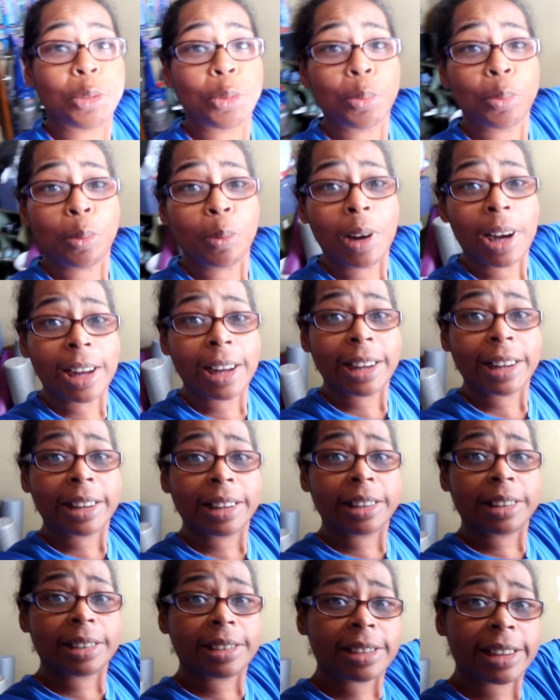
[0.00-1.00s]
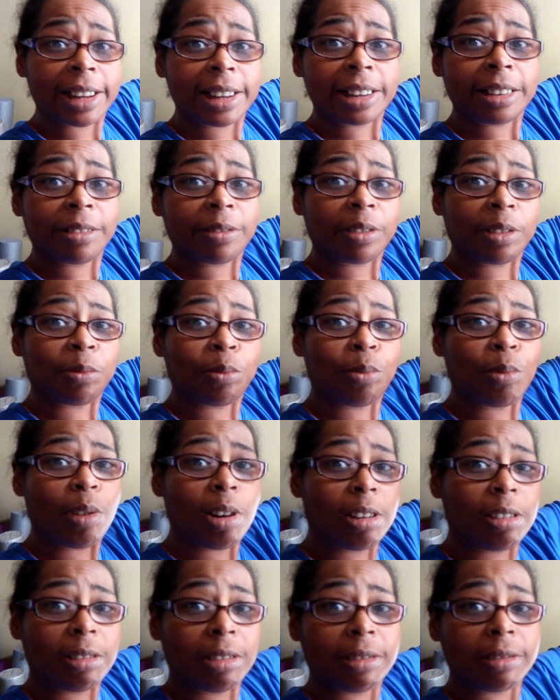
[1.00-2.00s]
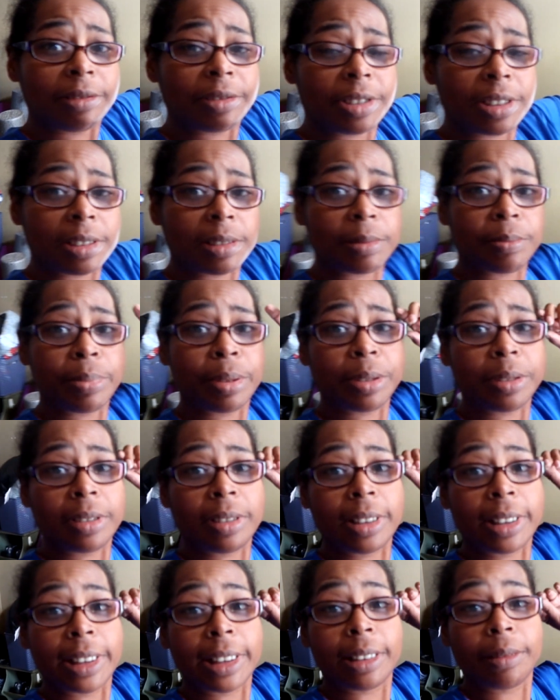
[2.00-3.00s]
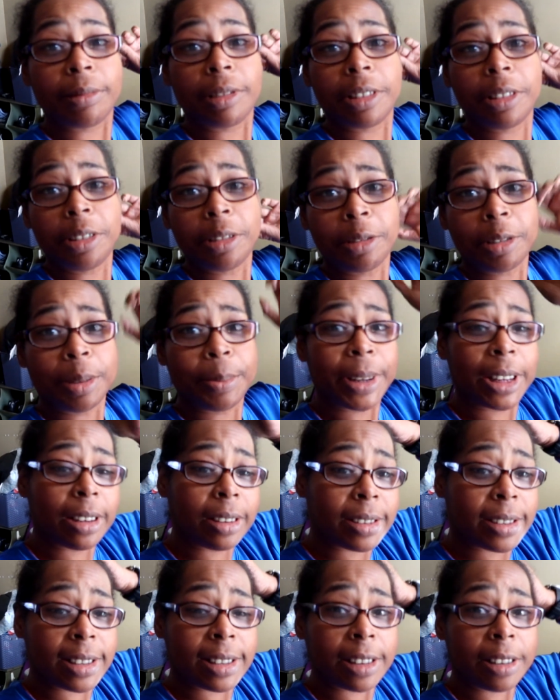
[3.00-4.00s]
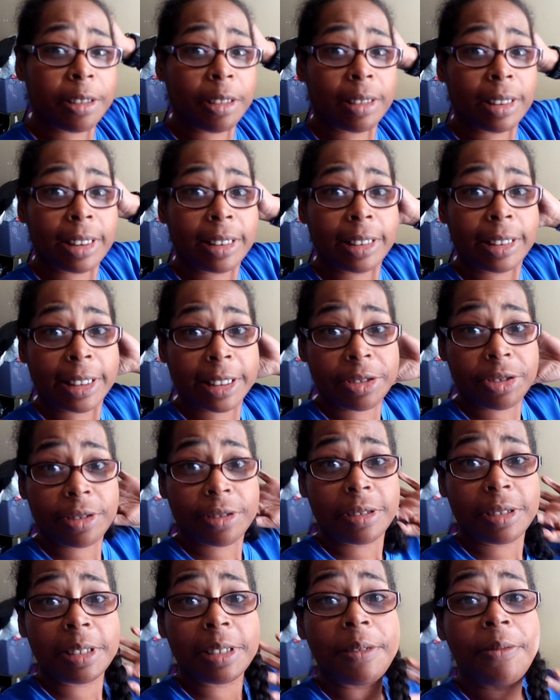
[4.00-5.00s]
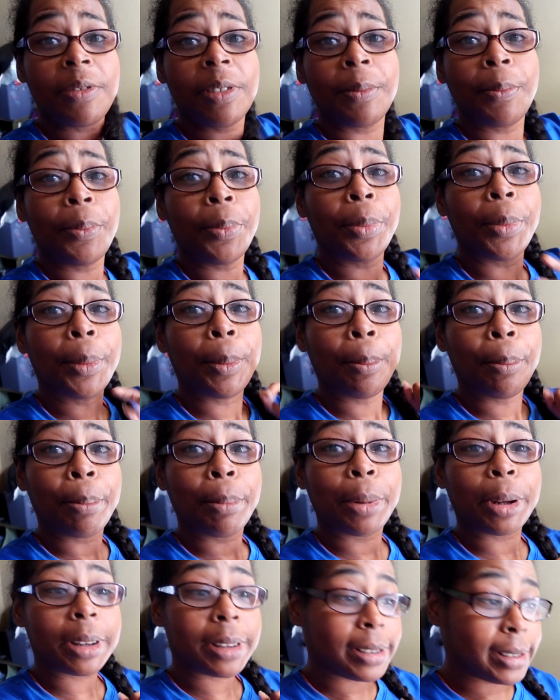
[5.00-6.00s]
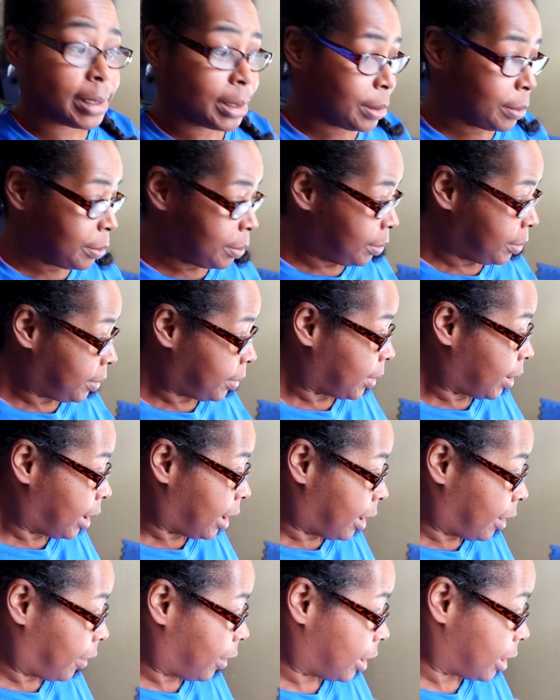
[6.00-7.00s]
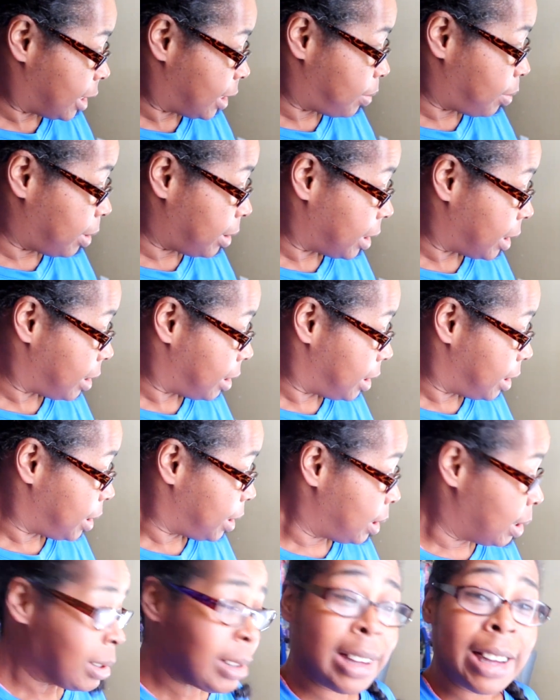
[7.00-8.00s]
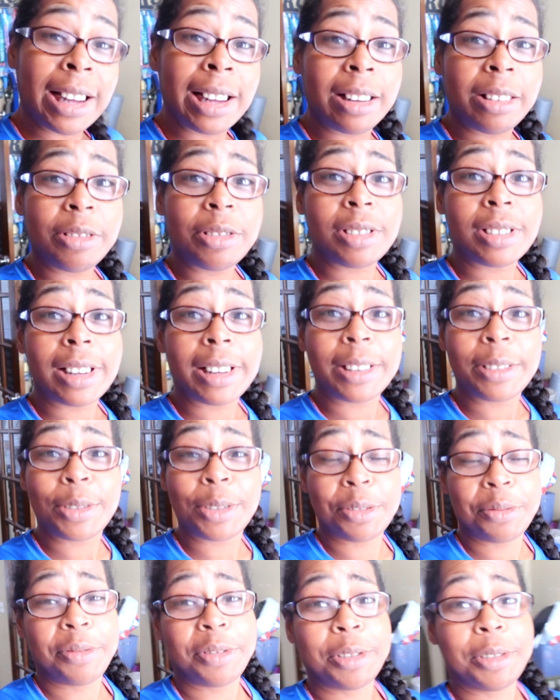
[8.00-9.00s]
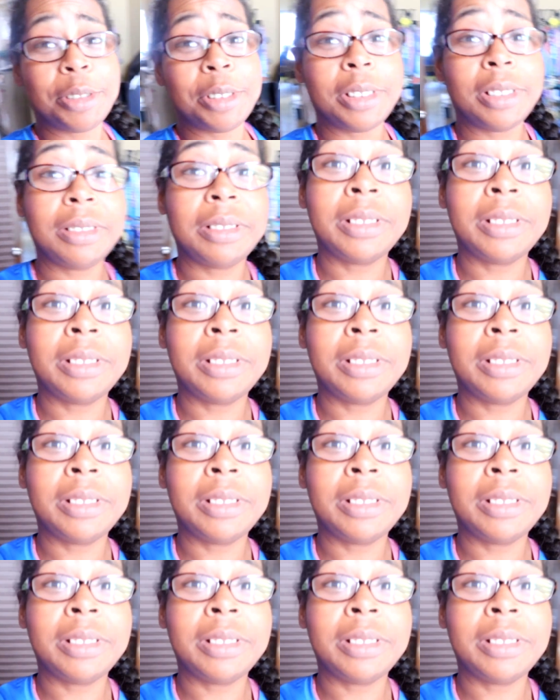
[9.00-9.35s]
a rack to hang on the wall to put like the yoga mats and all that extra stuff, but that's what it looks like so far.